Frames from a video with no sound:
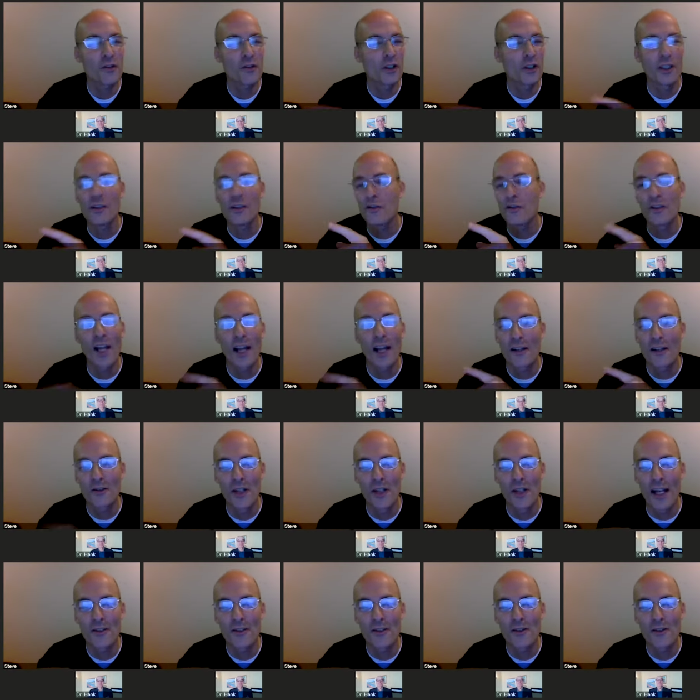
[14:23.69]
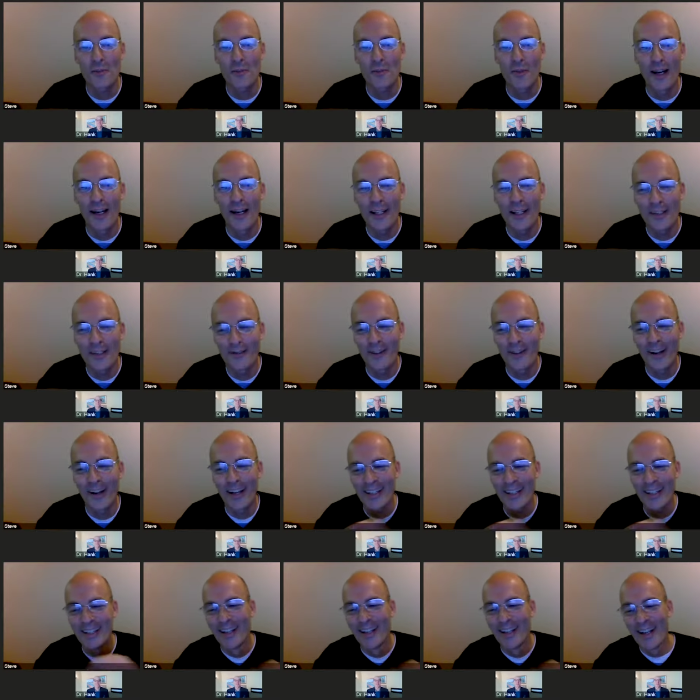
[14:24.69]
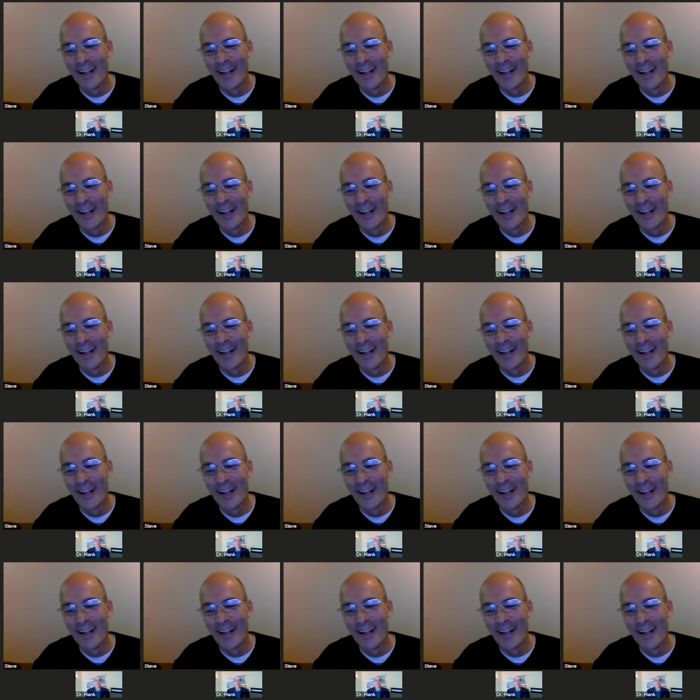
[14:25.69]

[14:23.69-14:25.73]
and it's not as nice as mine, right?